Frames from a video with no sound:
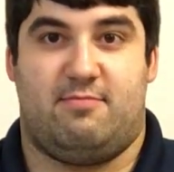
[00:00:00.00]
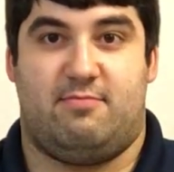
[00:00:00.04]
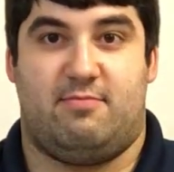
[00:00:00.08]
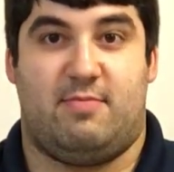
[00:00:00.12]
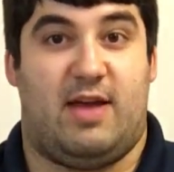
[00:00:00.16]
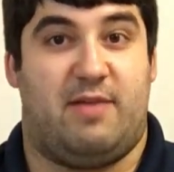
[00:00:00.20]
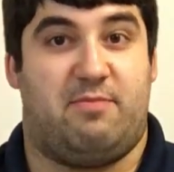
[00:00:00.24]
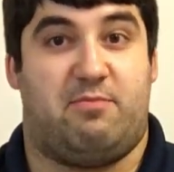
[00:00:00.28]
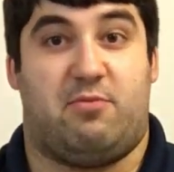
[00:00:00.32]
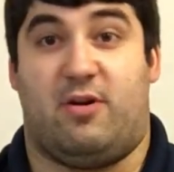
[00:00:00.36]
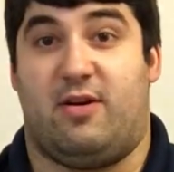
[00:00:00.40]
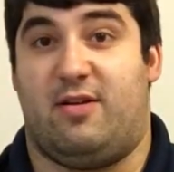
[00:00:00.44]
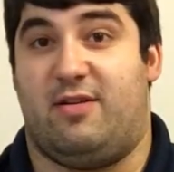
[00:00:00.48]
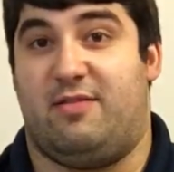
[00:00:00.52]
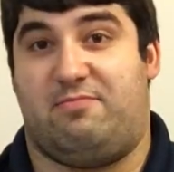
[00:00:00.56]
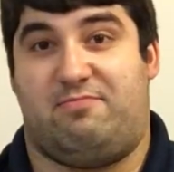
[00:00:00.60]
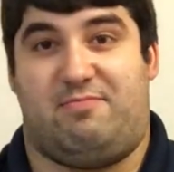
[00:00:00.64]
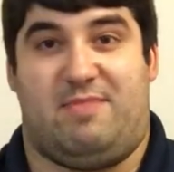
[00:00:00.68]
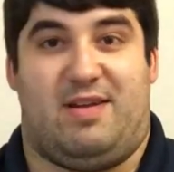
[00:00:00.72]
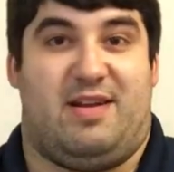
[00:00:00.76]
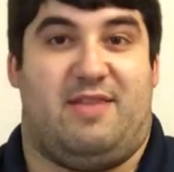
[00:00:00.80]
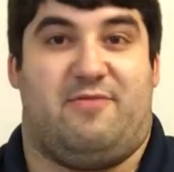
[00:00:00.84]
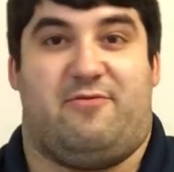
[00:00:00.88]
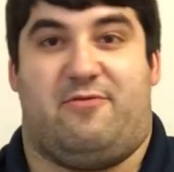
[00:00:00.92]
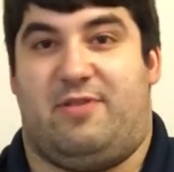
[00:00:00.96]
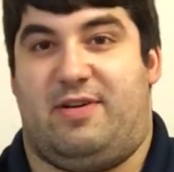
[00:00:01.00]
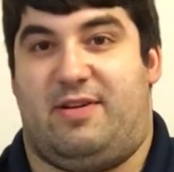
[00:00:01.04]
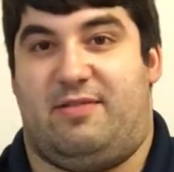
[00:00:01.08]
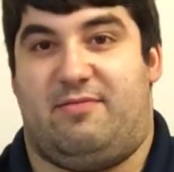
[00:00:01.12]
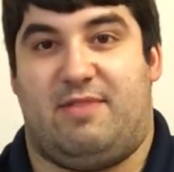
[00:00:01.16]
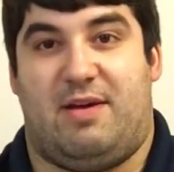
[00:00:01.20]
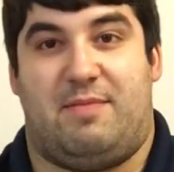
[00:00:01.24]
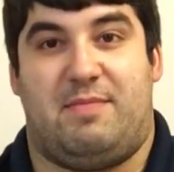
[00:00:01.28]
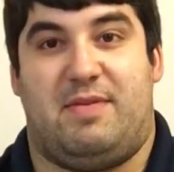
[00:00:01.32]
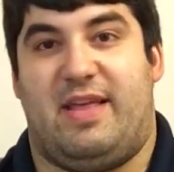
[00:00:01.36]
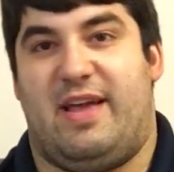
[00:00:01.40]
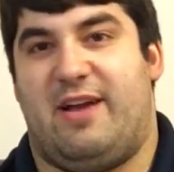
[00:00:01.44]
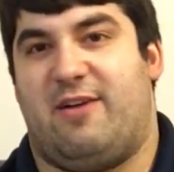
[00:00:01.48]
I brought it on every,
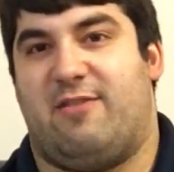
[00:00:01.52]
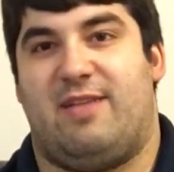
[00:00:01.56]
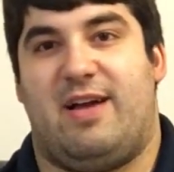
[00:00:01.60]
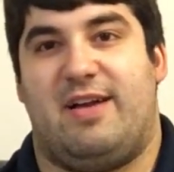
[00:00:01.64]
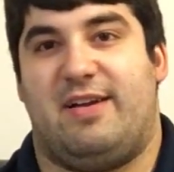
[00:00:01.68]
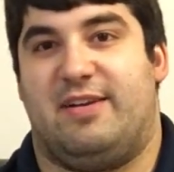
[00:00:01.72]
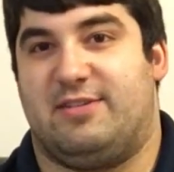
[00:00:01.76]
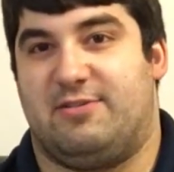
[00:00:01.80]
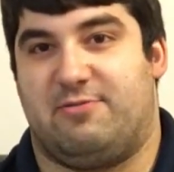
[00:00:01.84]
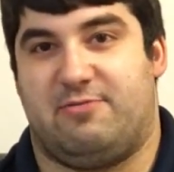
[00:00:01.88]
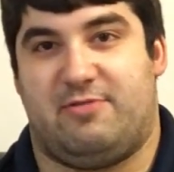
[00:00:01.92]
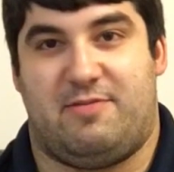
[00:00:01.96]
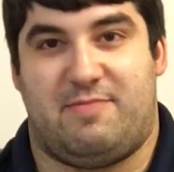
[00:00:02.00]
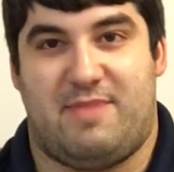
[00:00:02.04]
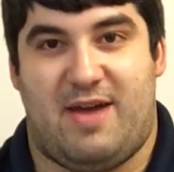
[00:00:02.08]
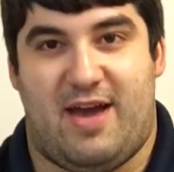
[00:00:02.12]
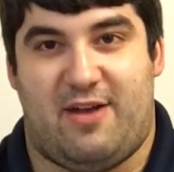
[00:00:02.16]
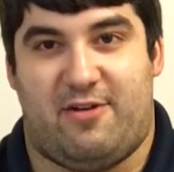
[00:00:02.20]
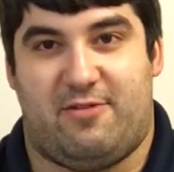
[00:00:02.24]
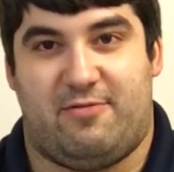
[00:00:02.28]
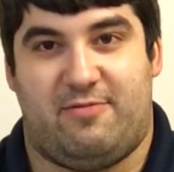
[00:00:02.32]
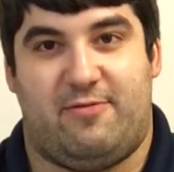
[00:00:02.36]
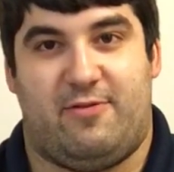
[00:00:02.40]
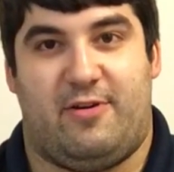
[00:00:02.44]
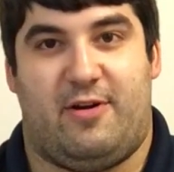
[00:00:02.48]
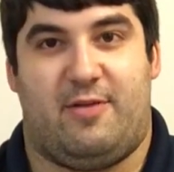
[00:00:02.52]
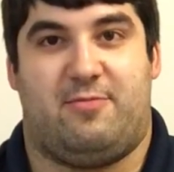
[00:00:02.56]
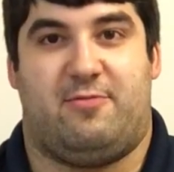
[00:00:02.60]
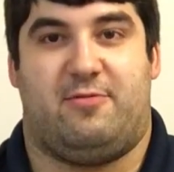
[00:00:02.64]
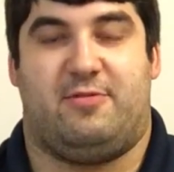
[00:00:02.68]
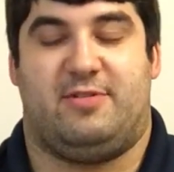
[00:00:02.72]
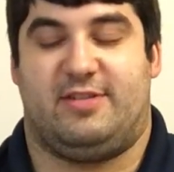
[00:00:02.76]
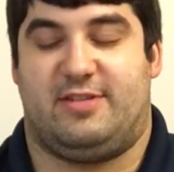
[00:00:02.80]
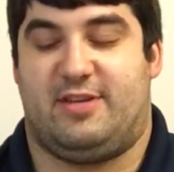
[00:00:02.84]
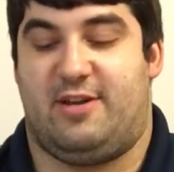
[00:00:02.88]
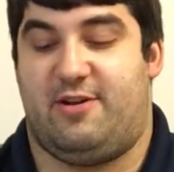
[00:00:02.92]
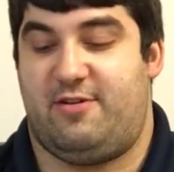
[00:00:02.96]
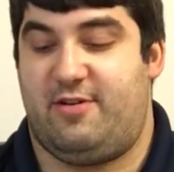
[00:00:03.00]
the airline doesn't really matter for airport
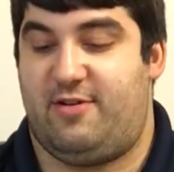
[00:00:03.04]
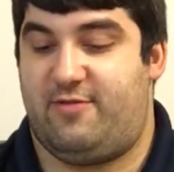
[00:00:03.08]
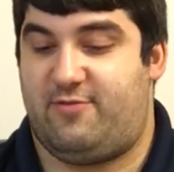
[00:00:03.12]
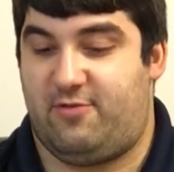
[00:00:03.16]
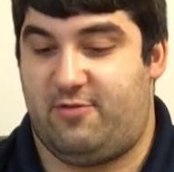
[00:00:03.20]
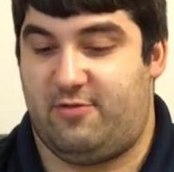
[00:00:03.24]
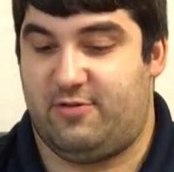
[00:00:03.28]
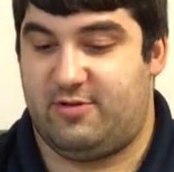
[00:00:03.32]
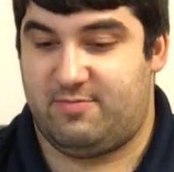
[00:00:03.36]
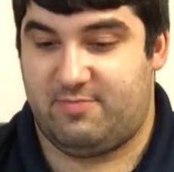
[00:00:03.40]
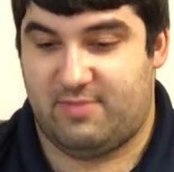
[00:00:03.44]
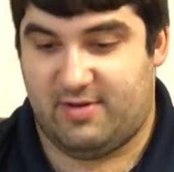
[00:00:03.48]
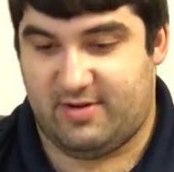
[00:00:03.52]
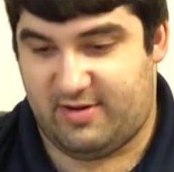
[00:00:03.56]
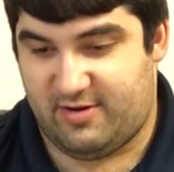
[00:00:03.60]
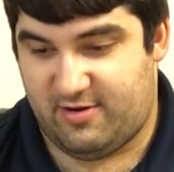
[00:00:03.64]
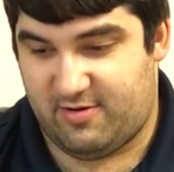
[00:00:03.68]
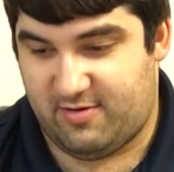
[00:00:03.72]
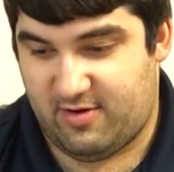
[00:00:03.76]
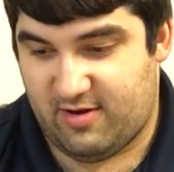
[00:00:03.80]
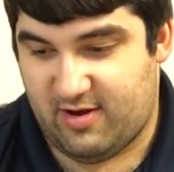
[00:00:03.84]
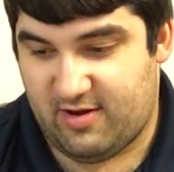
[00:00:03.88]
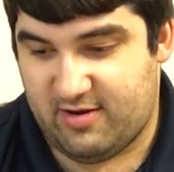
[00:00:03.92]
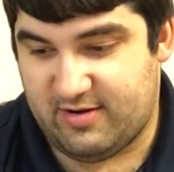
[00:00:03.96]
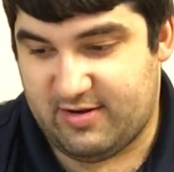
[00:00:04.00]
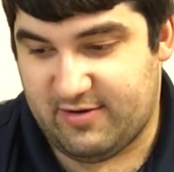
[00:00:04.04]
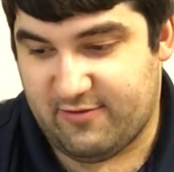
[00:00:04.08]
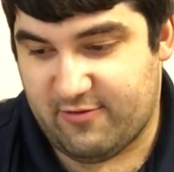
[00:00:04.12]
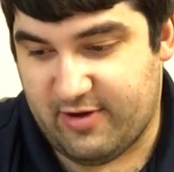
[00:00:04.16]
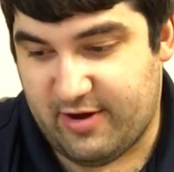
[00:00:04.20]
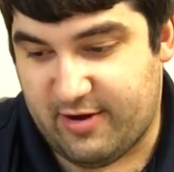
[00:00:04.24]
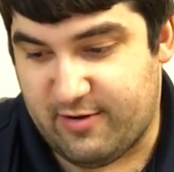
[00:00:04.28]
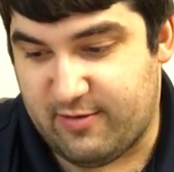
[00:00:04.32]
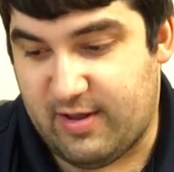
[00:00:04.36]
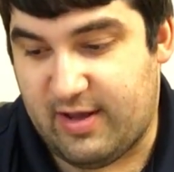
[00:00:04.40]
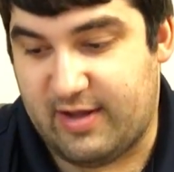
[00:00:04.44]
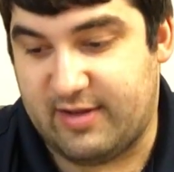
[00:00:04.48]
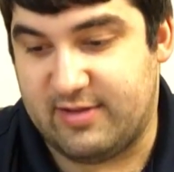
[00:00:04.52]
security, of course, but,
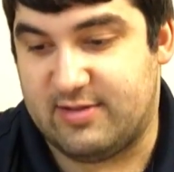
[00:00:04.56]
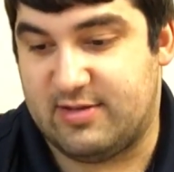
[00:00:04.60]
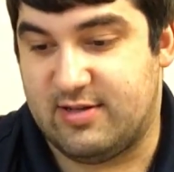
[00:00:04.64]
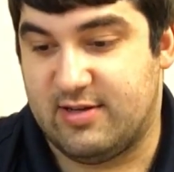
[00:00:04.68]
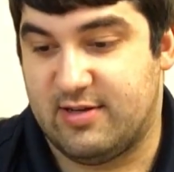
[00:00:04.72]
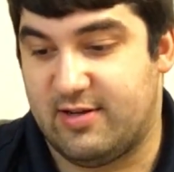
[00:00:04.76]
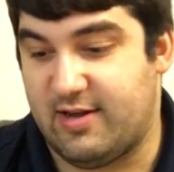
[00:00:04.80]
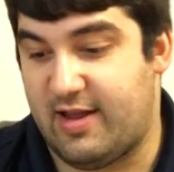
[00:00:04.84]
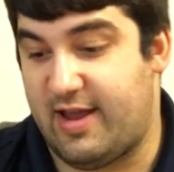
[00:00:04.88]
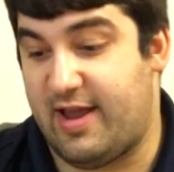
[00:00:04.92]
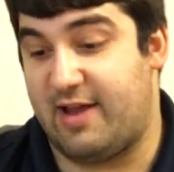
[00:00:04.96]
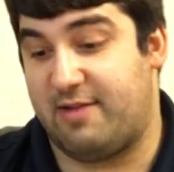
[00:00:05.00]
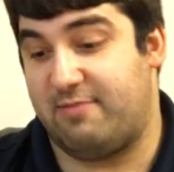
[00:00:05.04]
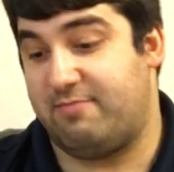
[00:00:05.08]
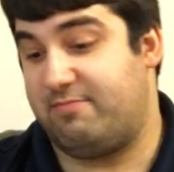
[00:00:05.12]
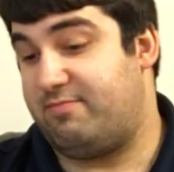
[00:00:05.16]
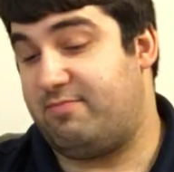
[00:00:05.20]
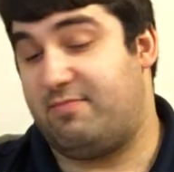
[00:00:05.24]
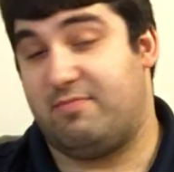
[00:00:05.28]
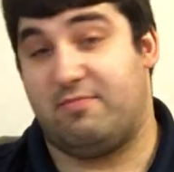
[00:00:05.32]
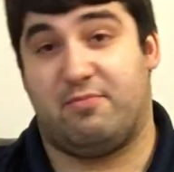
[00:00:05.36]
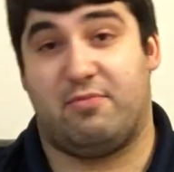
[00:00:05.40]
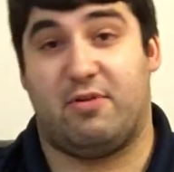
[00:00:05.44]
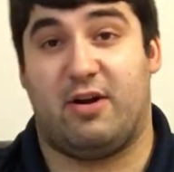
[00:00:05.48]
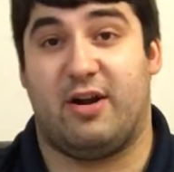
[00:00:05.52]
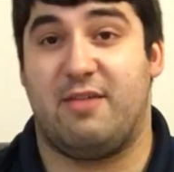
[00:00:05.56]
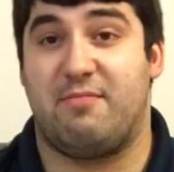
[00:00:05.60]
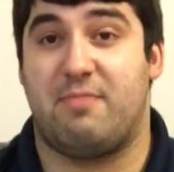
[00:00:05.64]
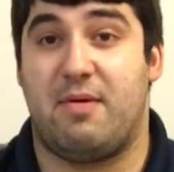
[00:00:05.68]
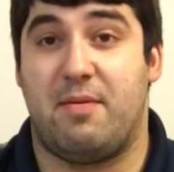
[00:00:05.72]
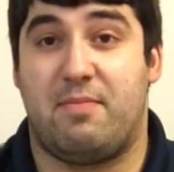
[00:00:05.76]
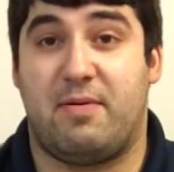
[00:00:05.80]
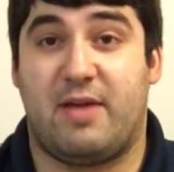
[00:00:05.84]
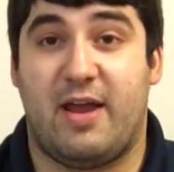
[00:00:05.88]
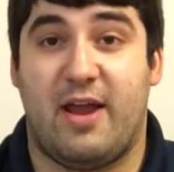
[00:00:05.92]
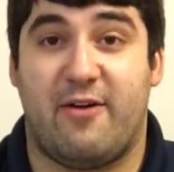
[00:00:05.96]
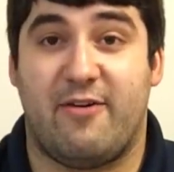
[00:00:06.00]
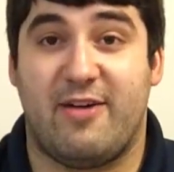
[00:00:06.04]
different airlines. And brought it in my
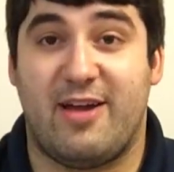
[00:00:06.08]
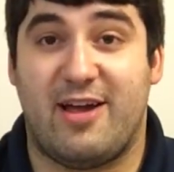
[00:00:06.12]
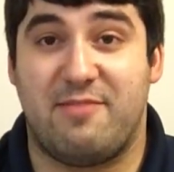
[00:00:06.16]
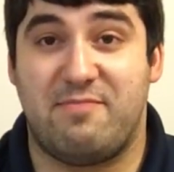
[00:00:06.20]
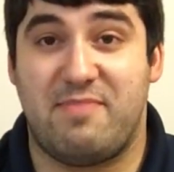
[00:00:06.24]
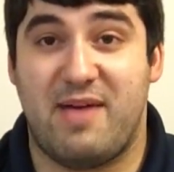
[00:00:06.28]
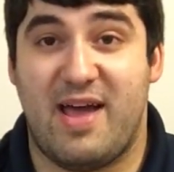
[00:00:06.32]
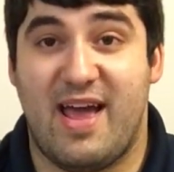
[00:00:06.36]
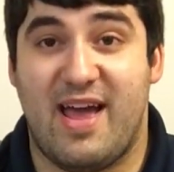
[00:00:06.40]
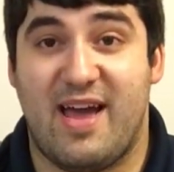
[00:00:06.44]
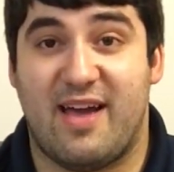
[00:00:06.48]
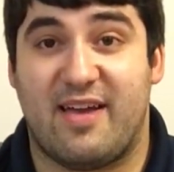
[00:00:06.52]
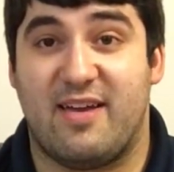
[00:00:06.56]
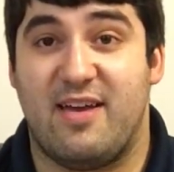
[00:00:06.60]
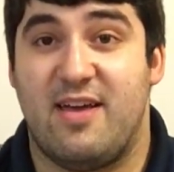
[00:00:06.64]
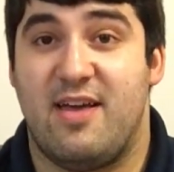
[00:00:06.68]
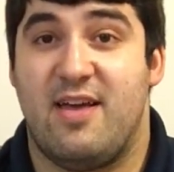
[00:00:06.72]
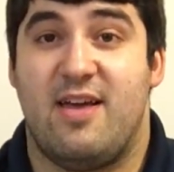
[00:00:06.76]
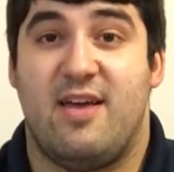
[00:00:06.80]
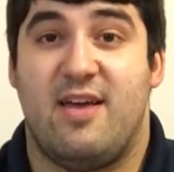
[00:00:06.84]
carry-on bag.